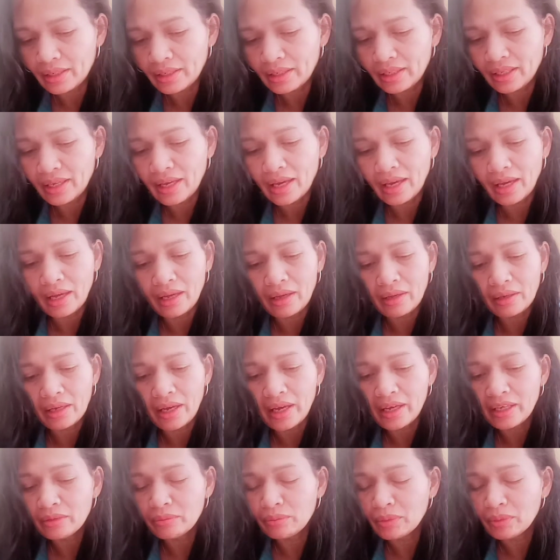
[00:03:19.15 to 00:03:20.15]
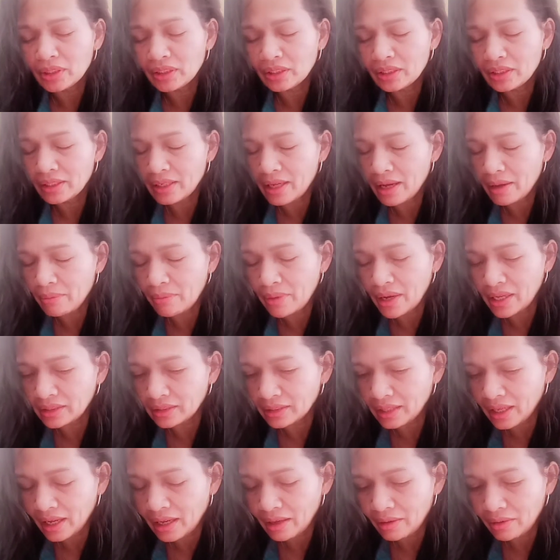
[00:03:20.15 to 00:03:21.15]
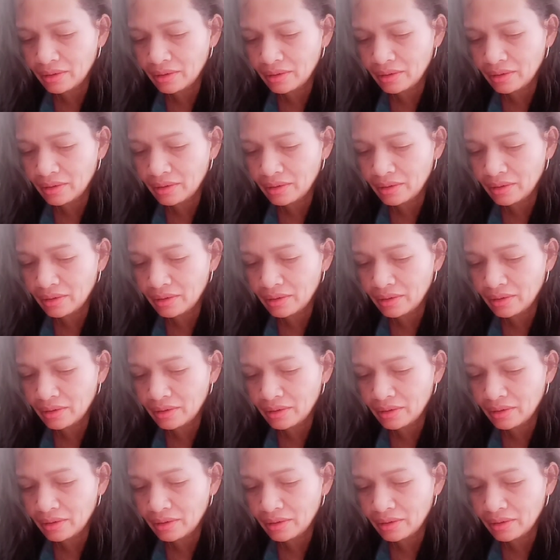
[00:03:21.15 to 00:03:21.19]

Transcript: Yeah, kahit matanda, bata,